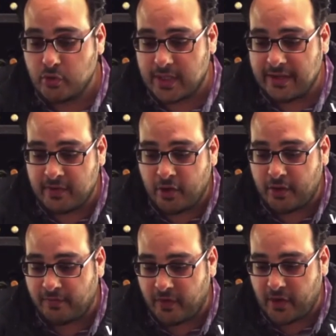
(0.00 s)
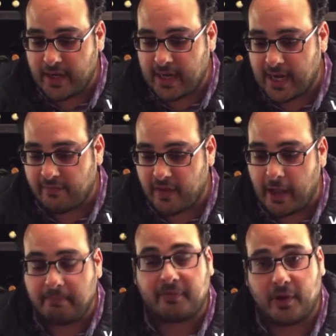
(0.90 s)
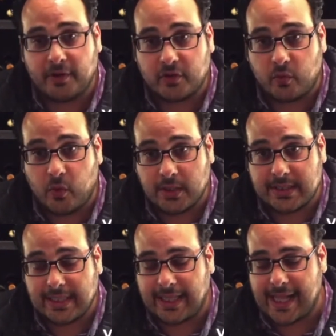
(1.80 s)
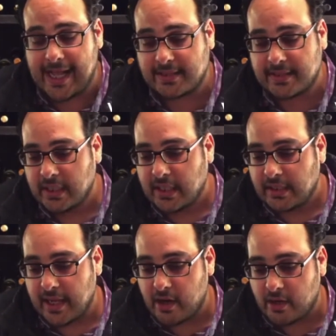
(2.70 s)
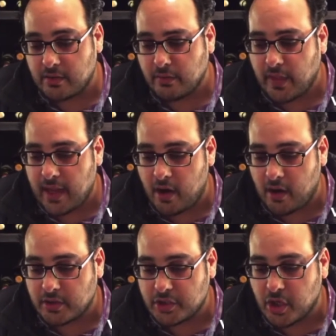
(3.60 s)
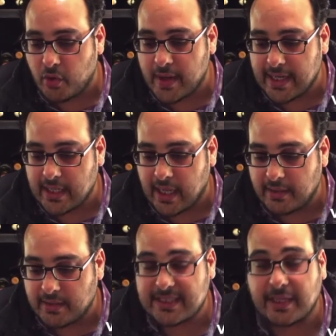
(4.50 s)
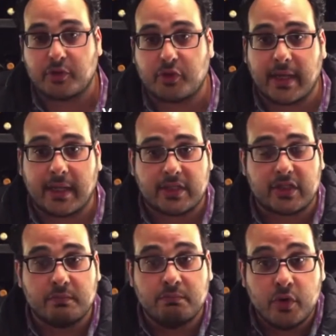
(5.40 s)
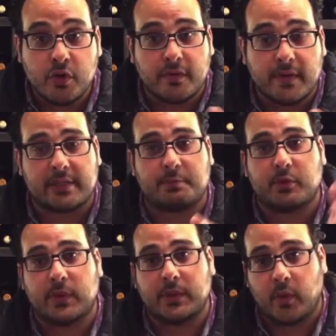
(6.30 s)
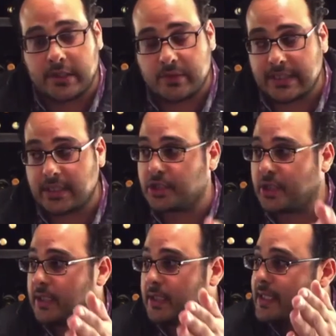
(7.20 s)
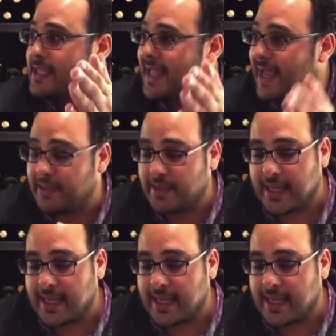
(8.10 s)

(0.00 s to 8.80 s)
Even though they're very kind of upfront towards the glass, they are they are showing uh, some tr- smoothness between one transition and the next